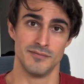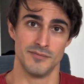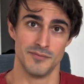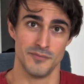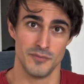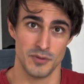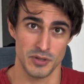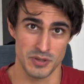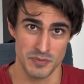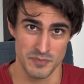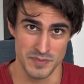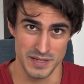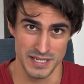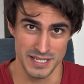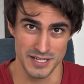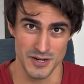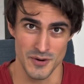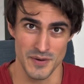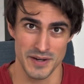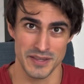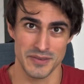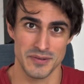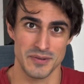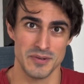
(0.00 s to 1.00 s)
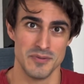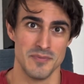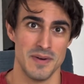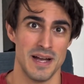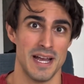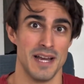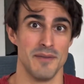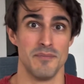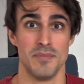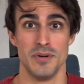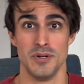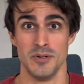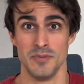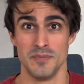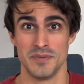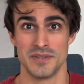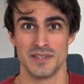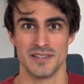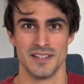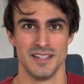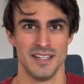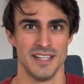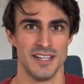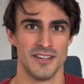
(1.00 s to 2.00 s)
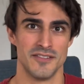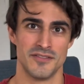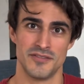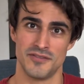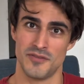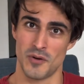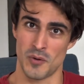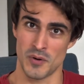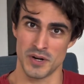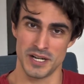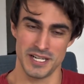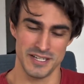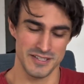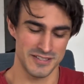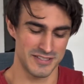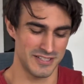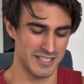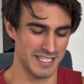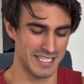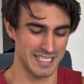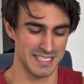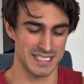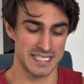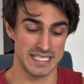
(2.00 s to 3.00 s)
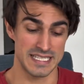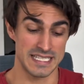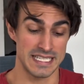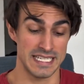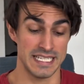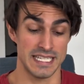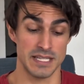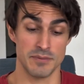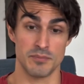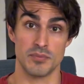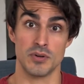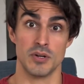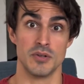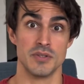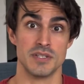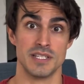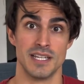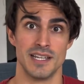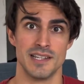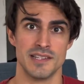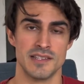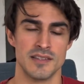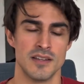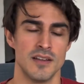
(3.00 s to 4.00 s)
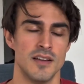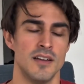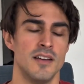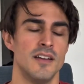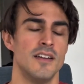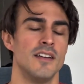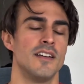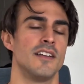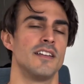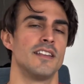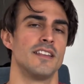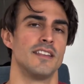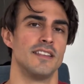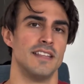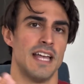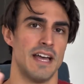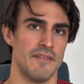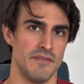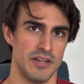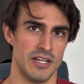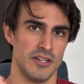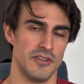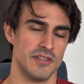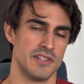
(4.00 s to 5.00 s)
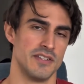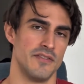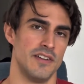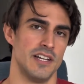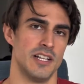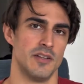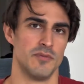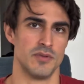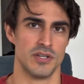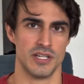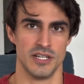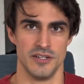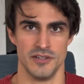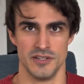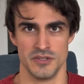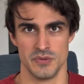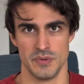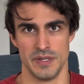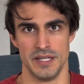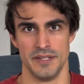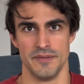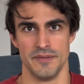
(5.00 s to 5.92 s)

with me going through my poops for you so you can see the process, that video is available here as well.